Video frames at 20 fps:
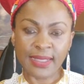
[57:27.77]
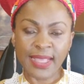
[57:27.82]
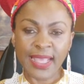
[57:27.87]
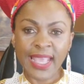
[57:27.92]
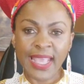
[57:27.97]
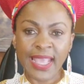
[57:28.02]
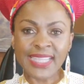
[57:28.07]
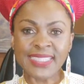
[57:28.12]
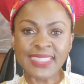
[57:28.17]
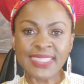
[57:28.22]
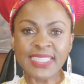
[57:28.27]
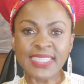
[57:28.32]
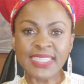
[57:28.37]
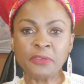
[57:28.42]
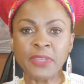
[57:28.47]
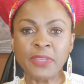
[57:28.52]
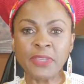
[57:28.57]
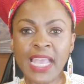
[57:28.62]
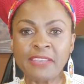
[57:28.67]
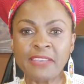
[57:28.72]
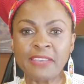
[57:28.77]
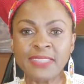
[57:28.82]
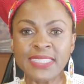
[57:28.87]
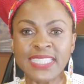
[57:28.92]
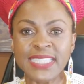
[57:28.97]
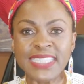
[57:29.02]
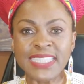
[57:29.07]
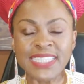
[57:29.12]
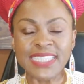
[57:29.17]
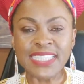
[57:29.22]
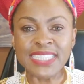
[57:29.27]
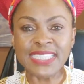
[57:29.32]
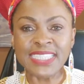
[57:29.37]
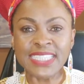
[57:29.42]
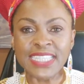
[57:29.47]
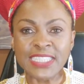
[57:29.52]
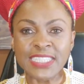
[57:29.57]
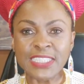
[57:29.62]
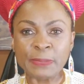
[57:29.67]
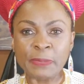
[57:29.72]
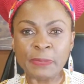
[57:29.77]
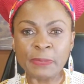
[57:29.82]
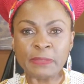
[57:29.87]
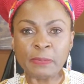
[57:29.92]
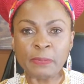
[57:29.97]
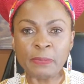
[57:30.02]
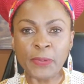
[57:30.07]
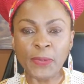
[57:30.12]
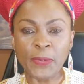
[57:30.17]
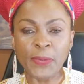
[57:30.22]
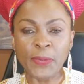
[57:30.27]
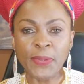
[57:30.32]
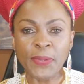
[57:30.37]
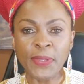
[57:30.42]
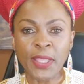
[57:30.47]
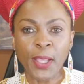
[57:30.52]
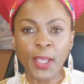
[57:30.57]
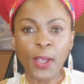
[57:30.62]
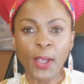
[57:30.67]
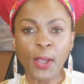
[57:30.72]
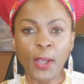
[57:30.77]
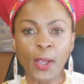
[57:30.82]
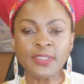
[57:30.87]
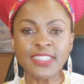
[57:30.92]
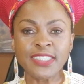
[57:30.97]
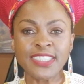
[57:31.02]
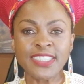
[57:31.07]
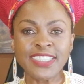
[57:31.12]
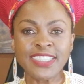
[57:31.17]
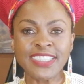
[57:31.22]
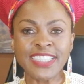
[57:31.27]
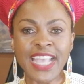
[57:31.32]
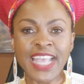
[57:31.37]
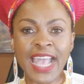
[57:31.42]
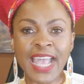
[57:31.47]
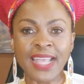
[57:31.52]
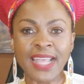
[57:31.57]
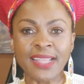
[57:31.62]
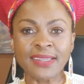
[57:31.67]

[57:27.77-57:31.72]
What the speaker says: I see we have 66 people on the chat.